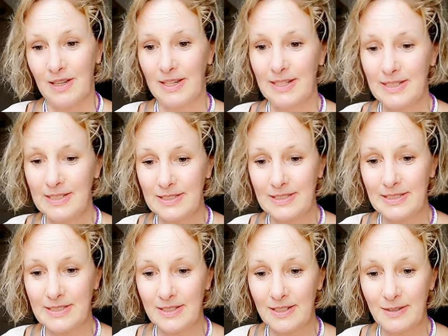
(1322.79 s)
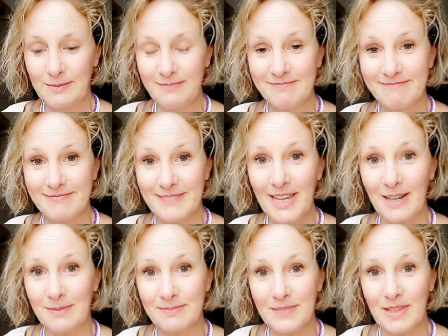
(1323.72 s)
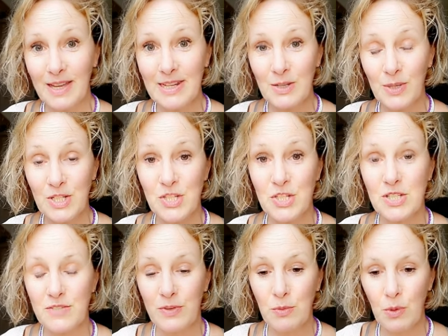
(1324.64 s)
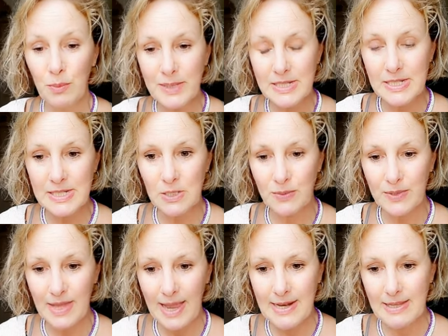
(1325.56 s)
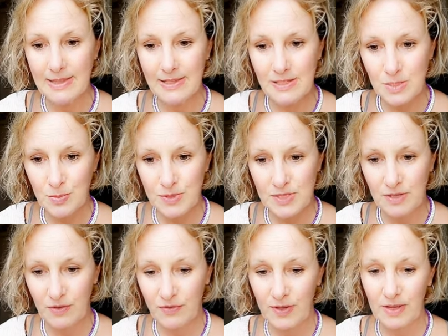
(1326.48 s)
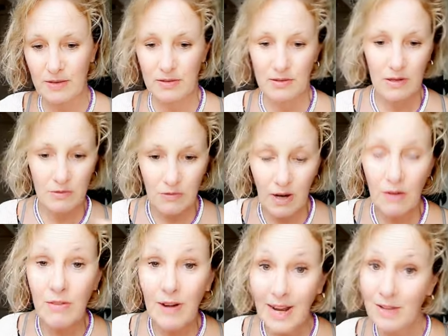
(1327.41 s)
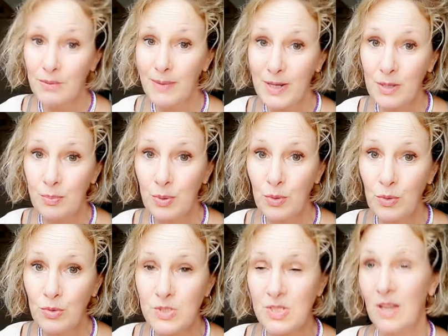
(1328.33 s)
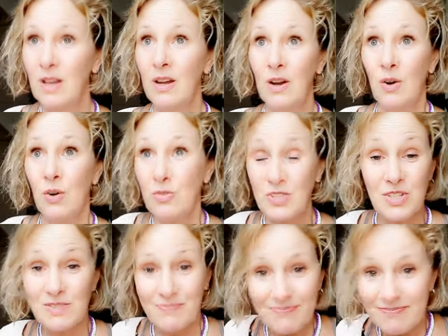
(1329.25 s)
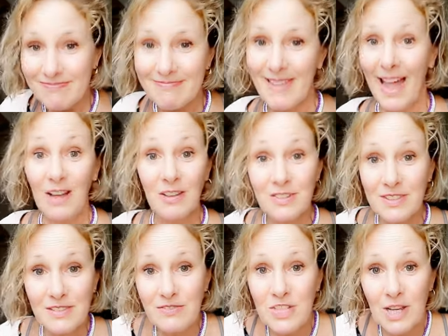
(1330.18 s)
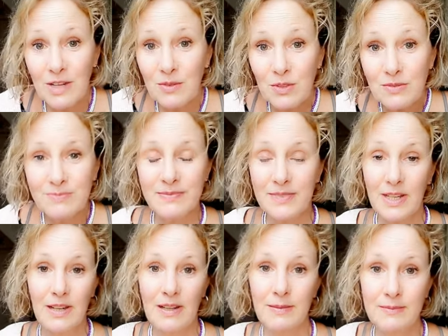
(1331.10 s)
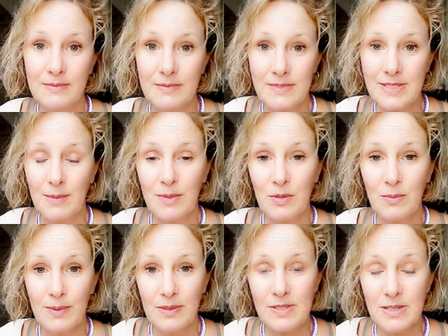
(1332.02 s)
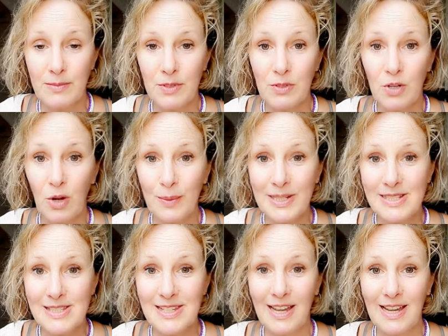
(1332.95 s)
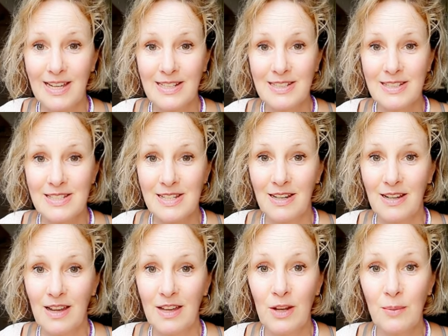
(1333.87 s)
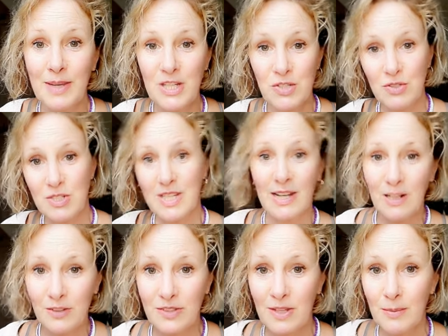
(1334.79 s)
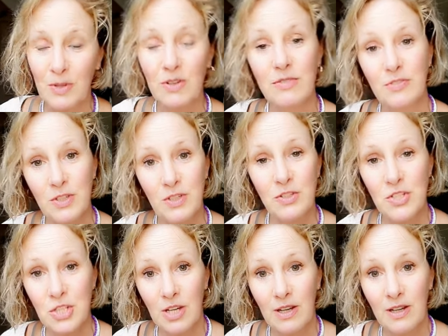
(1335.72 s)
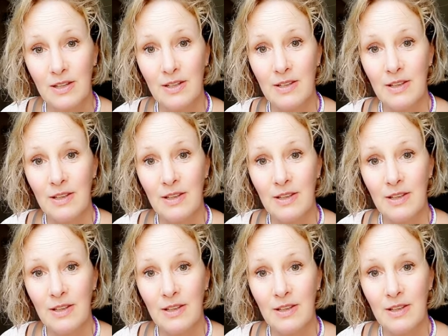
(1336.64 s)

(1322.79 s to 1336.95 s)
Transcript: And any questions, if you want me to deal with anything specific around menopause or just health in general, send me your comments, and I'll make sure to include them on a future